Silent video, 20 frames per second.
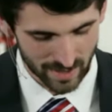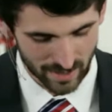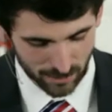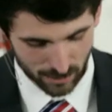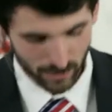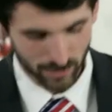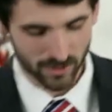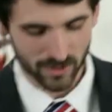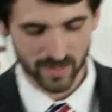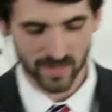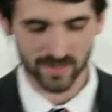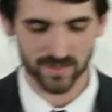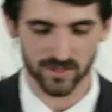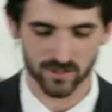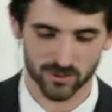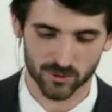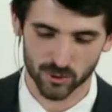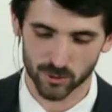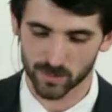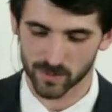And as we look at
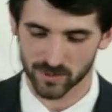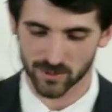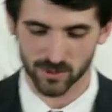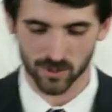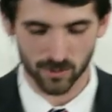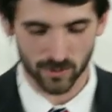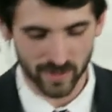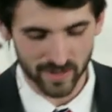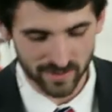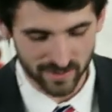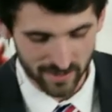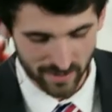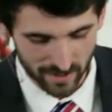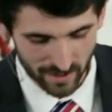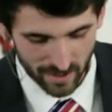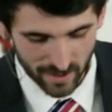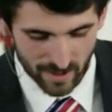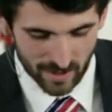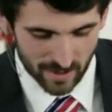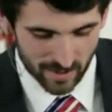this group, it's so
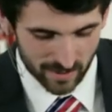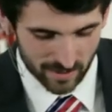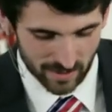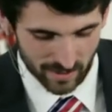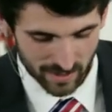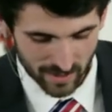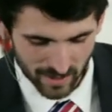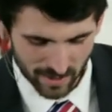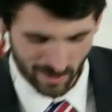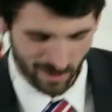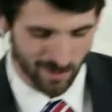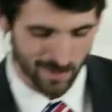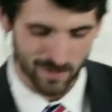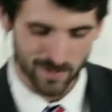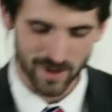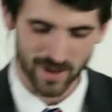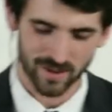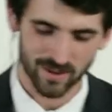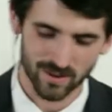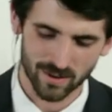easy to think, oh
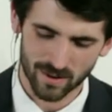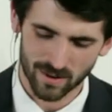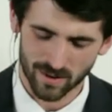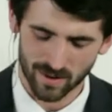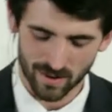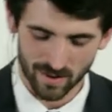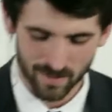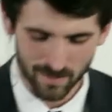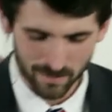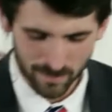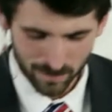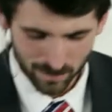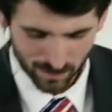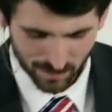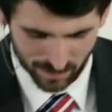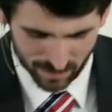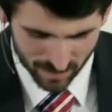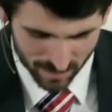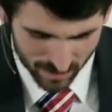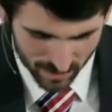man, you know,
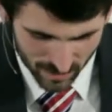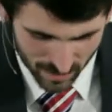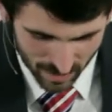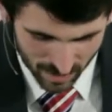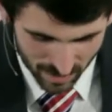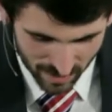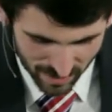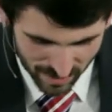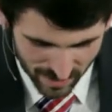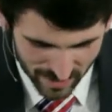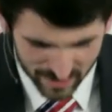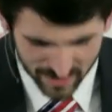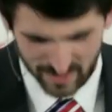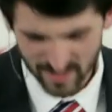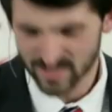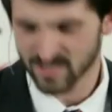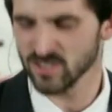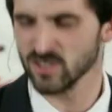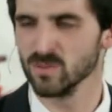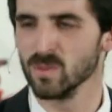that's,
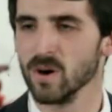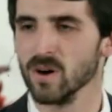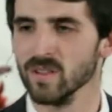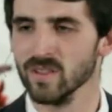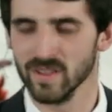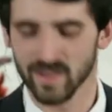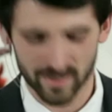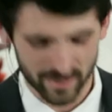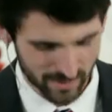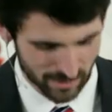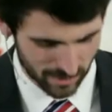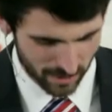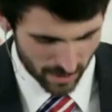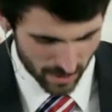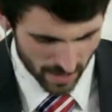that's a small list. You